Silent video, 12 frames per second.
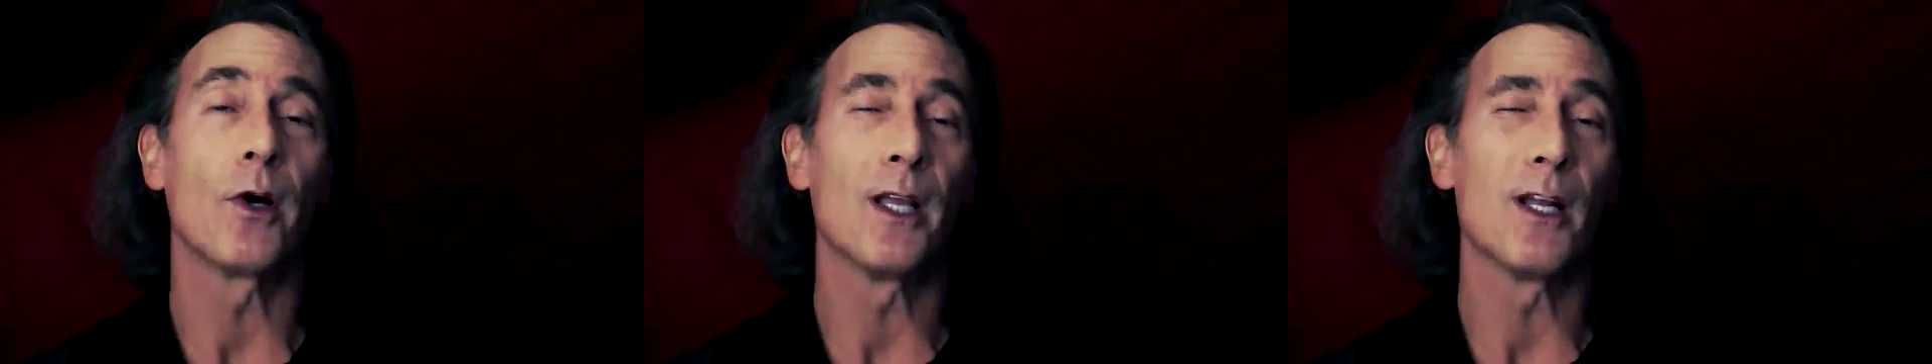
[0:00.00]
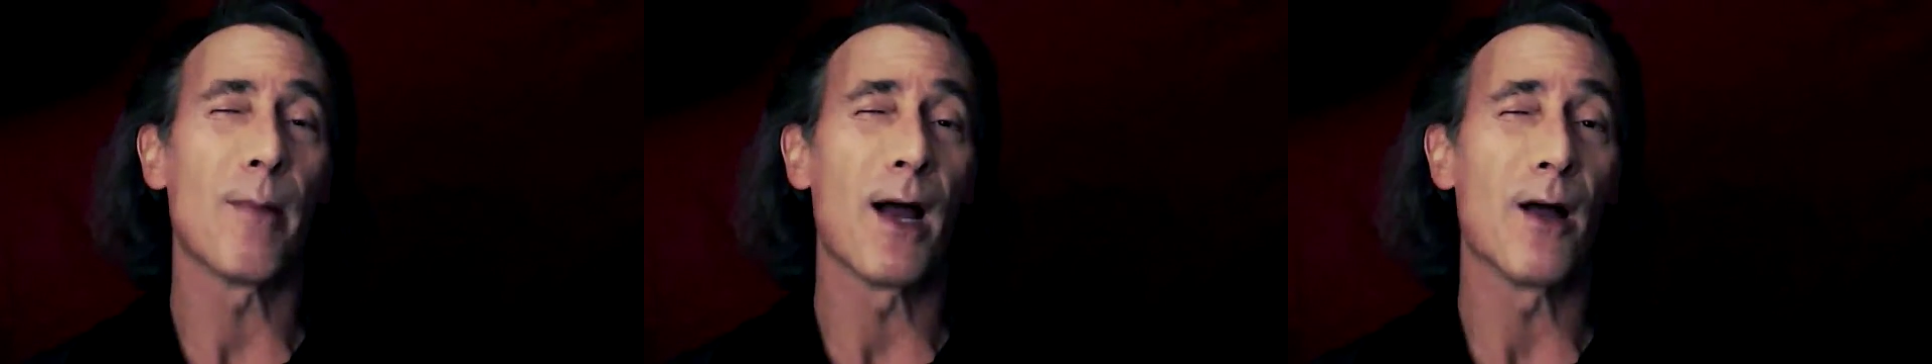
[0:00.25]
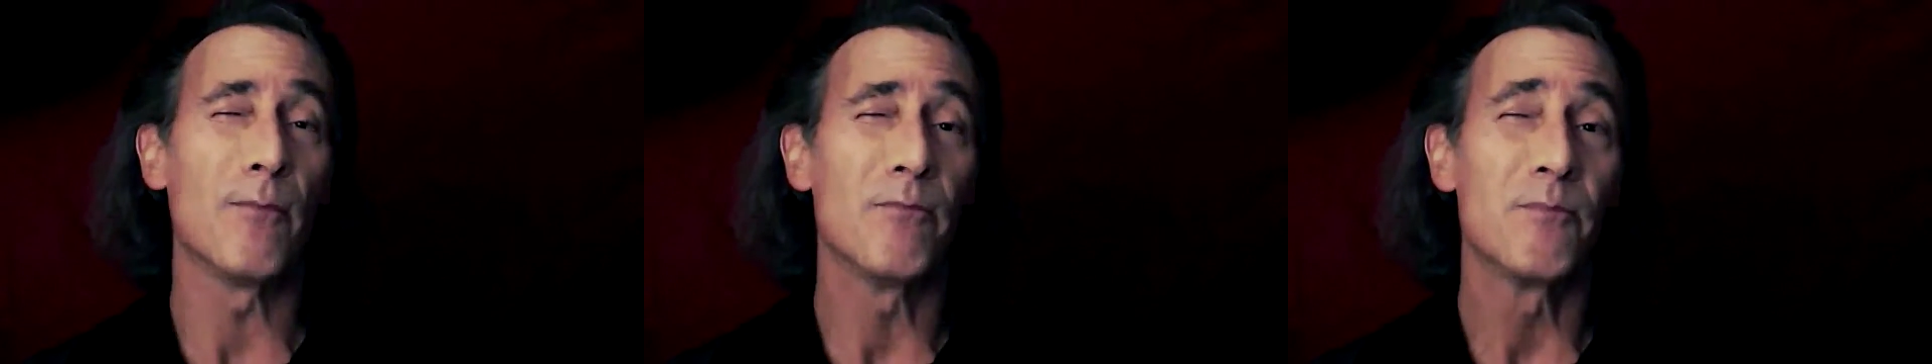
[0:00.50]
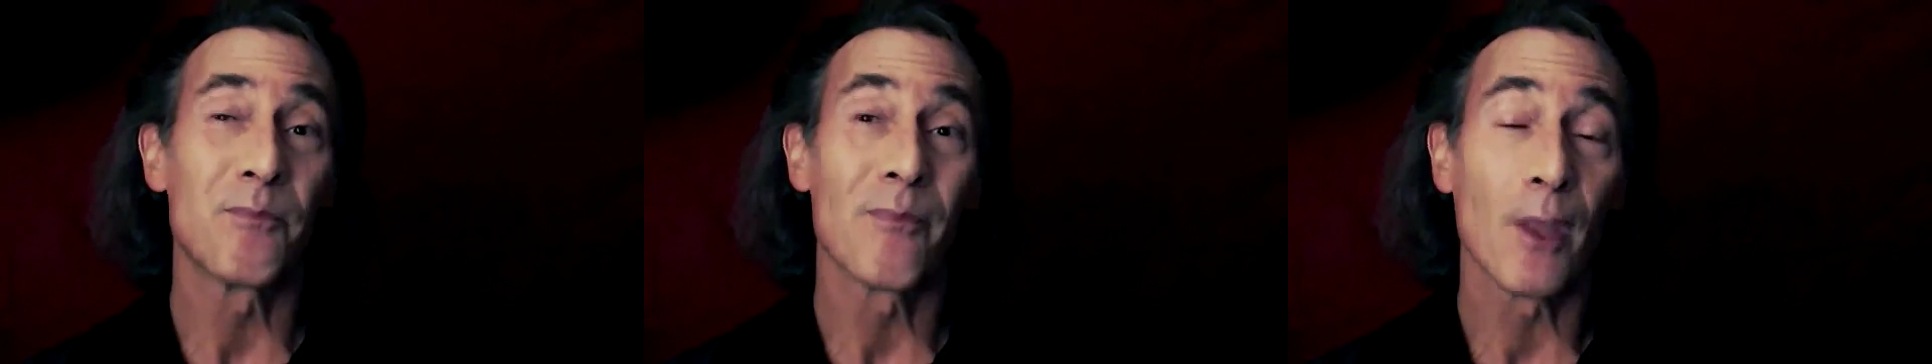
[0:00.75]
in about
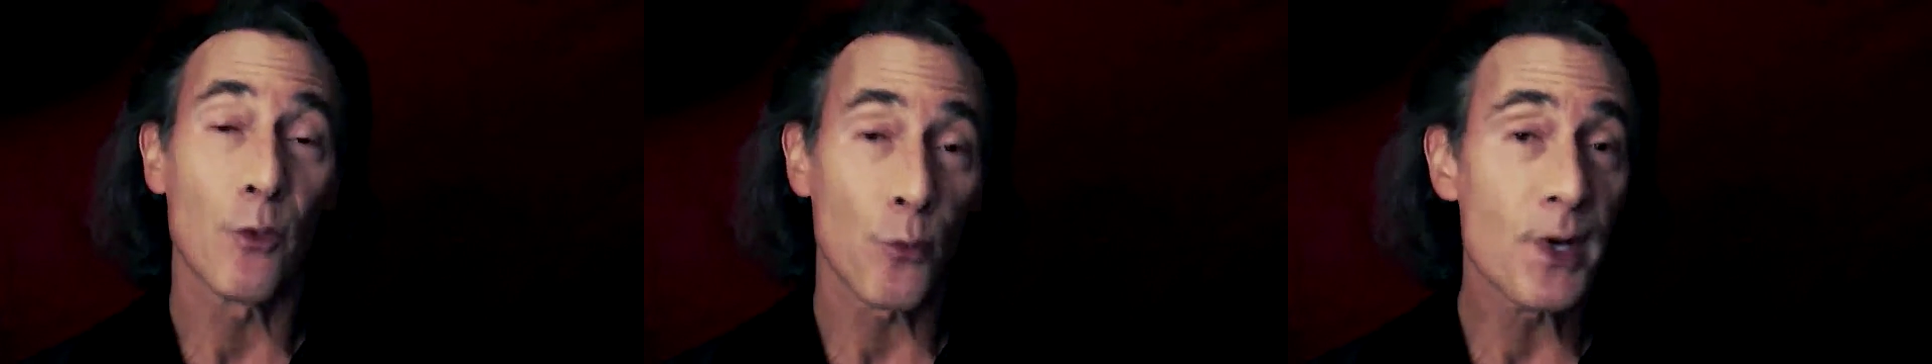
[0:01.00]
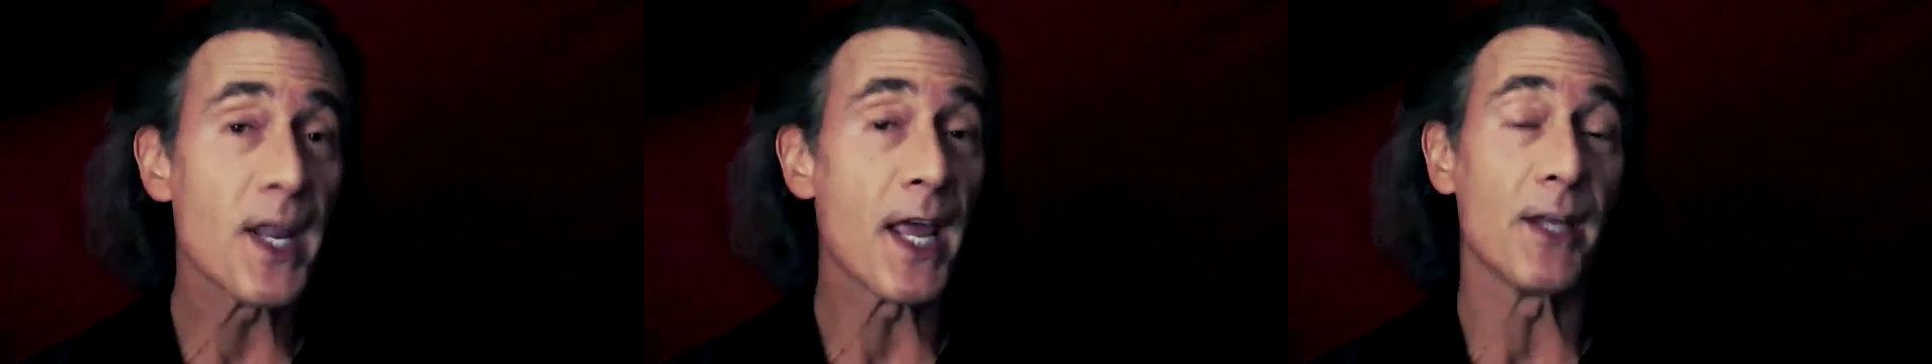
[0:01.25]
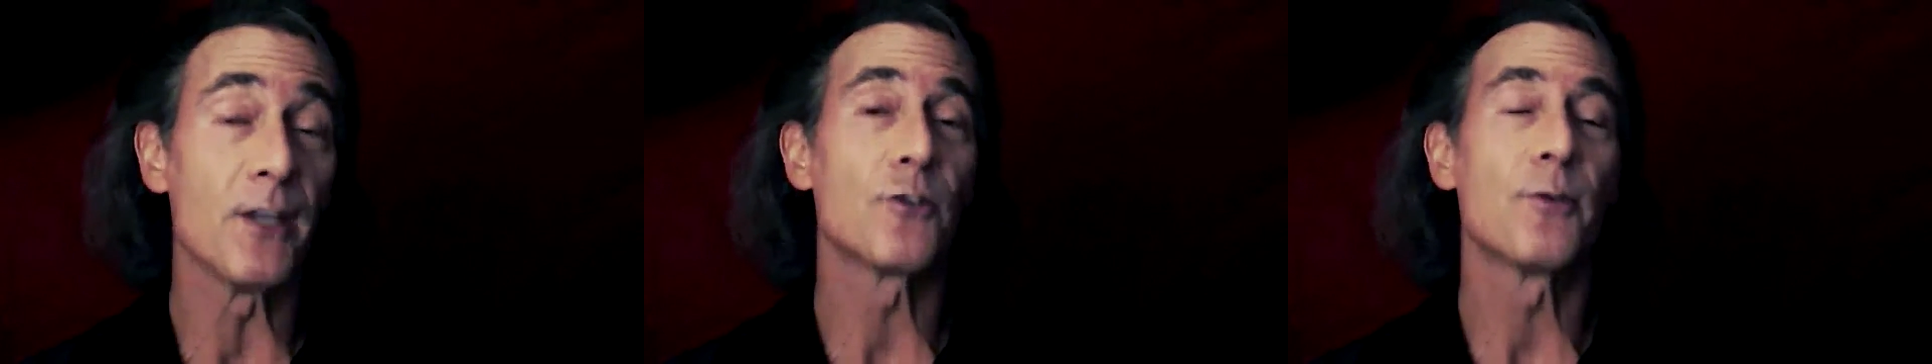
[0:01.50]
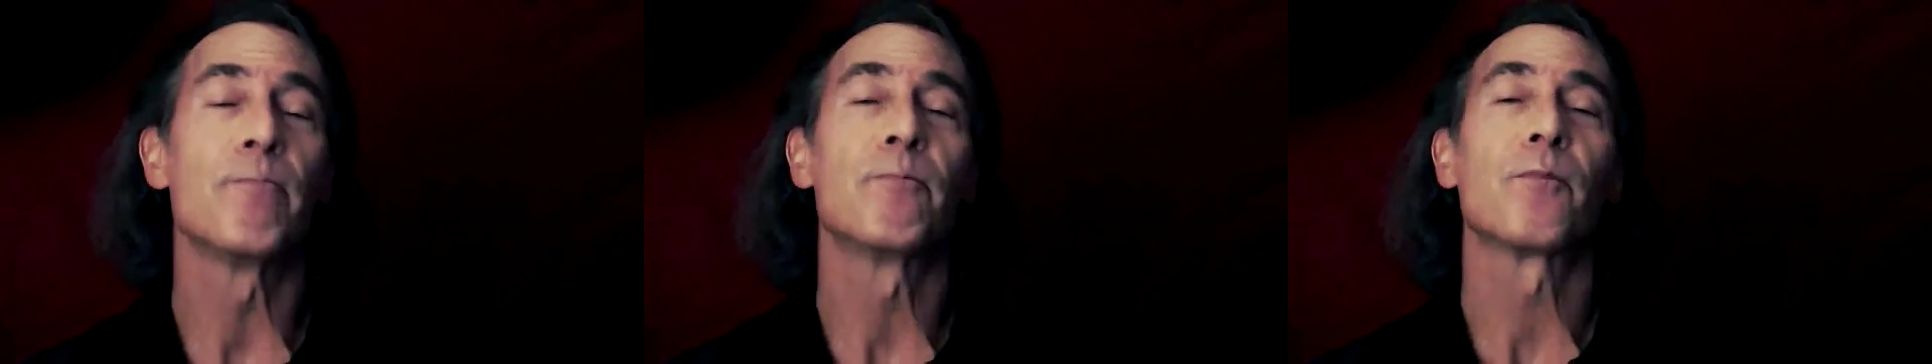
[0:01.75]
3 days.